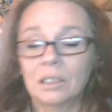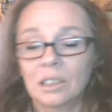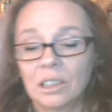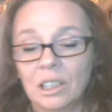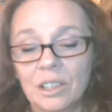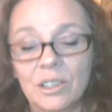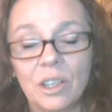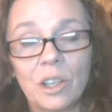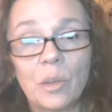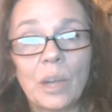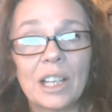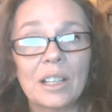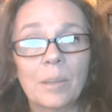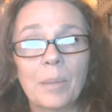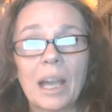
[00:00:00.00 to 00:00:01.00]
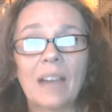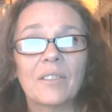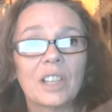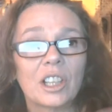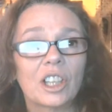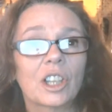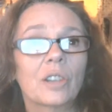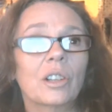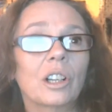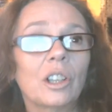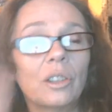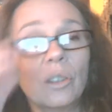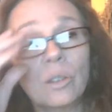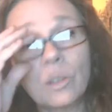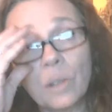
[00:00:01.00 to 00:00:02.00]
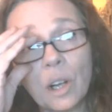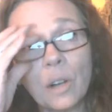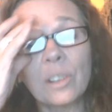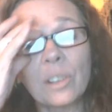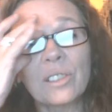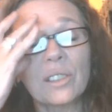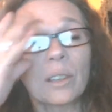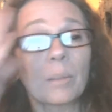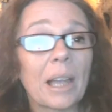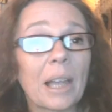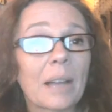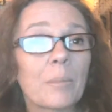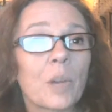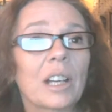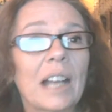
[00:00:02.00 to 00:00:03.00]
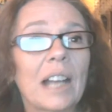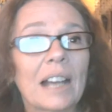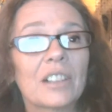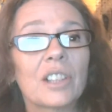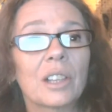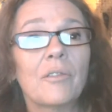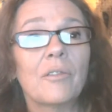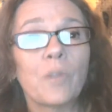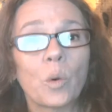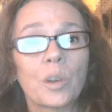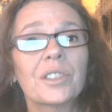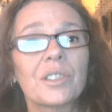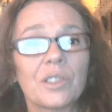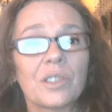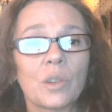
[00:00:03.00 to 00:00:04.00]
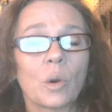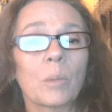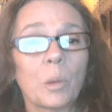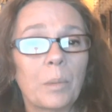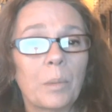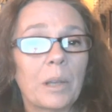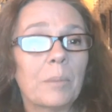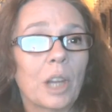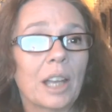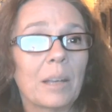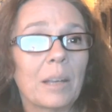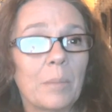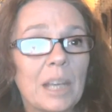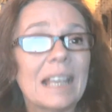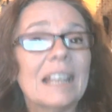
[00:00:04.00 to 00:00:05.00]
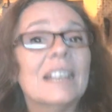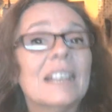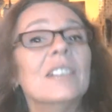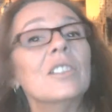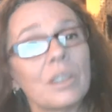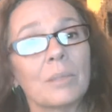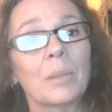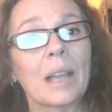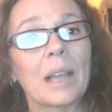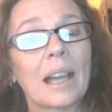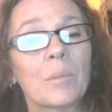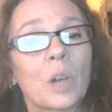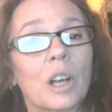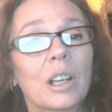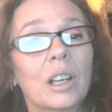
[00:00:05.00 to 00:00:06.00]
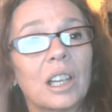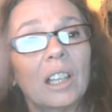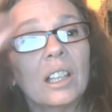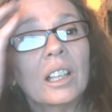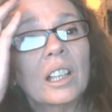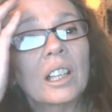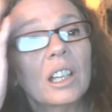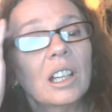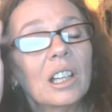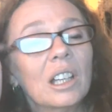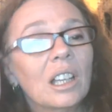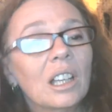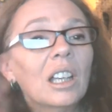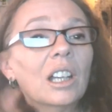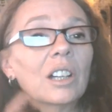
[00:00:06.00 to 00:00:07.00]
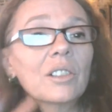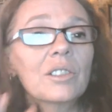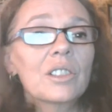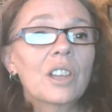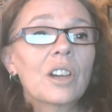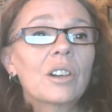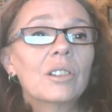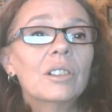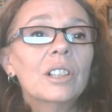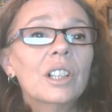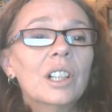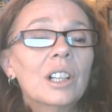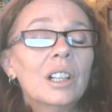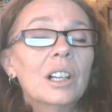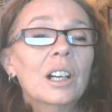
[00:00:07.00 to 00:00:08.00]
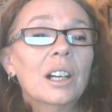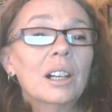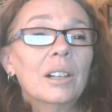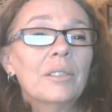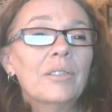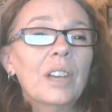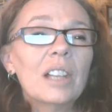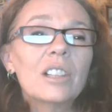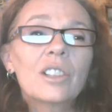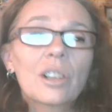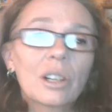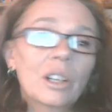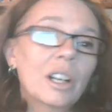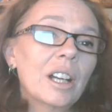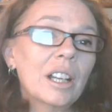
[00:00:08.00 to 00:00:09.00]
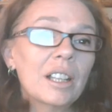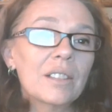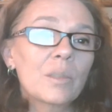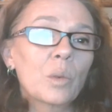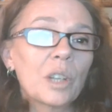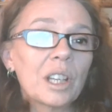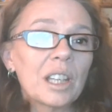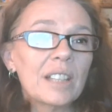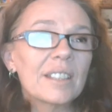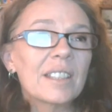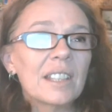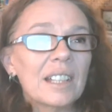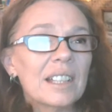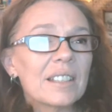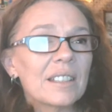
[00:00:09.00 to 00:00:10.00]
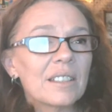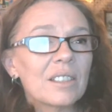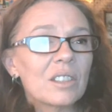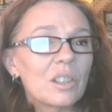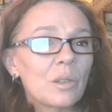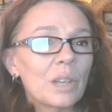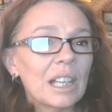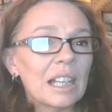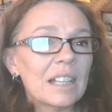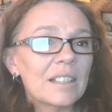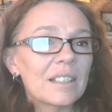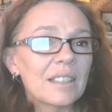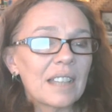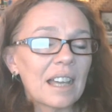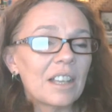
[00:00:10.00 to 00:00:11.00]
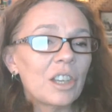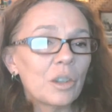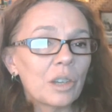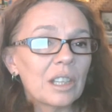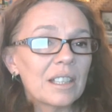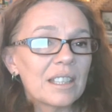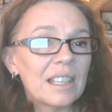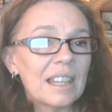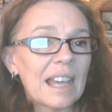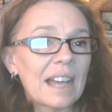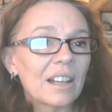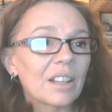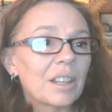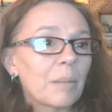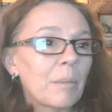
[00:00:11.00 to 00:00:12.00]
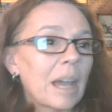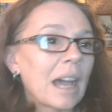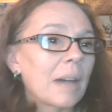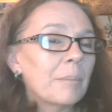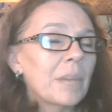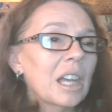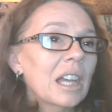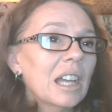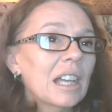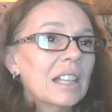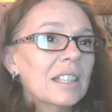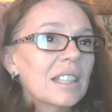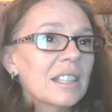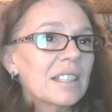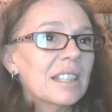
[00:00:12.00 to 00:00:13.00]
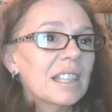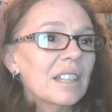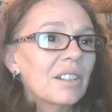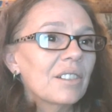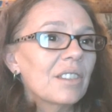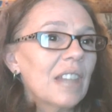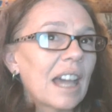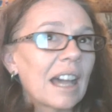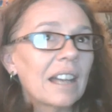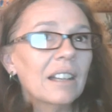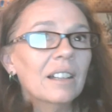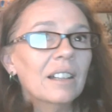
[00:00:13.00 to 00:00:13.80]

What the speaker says: So you end up having to go to local growers, or the black market actually forces normal people like me into the black market. So Ventura is one of these cities that's doing this. That you can see that on the map. It says here that,